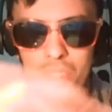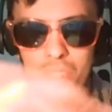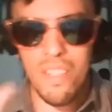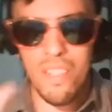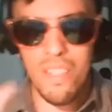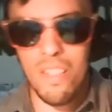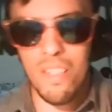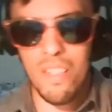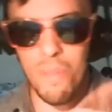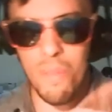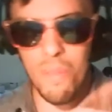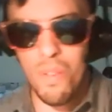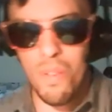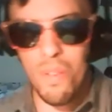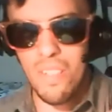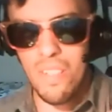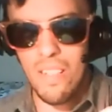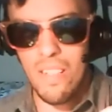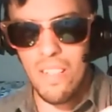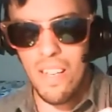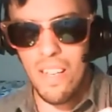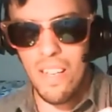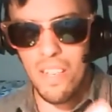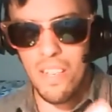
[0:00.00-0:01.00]
this supposed to,
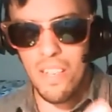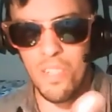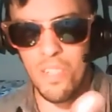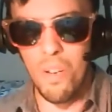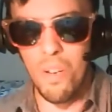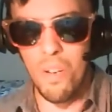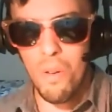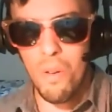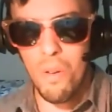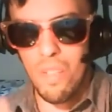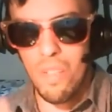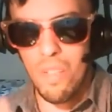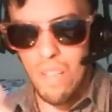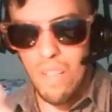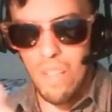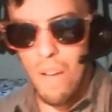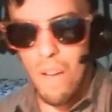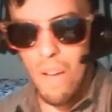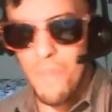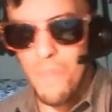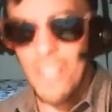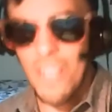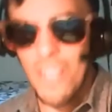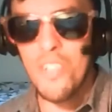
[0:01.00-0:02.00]
like, show a
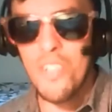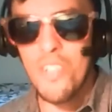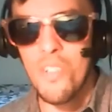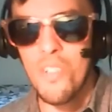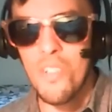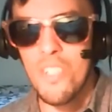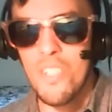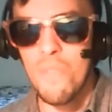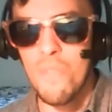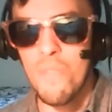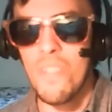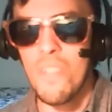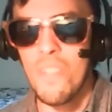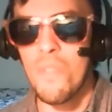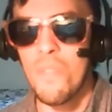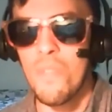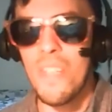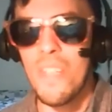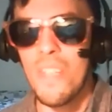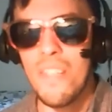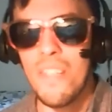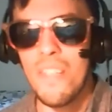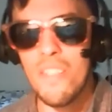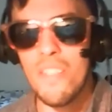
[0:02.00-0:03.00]
love interest
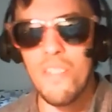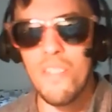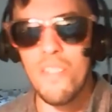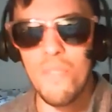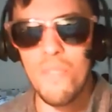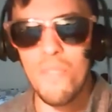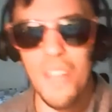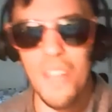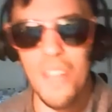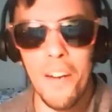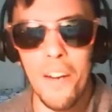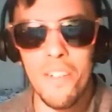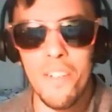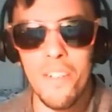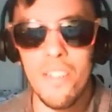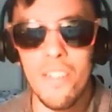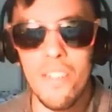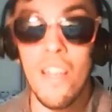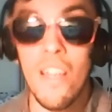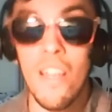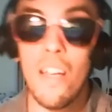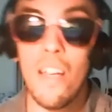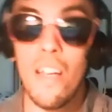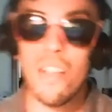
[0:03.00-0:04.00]
between these two characters?
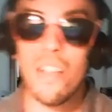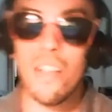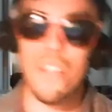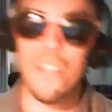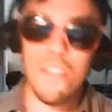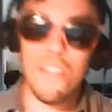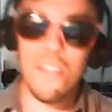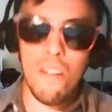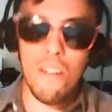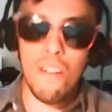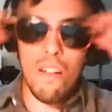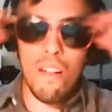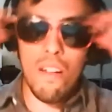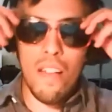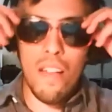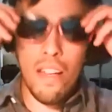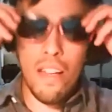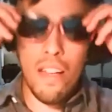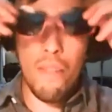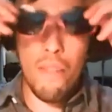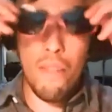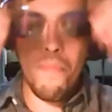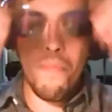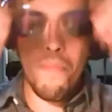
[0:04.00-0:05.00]
Because he's all
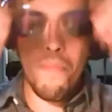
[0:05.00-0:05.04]
like,